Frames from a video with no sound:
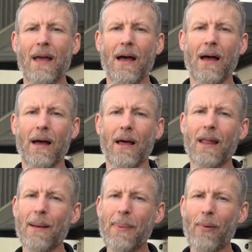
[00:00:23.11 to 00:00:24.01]
A
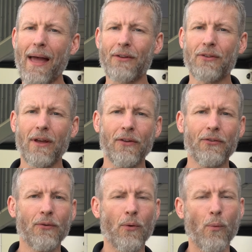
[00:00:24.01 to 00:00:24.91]
lot of people ask
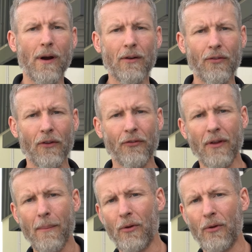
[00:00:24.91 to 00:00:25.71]
us, where does this sit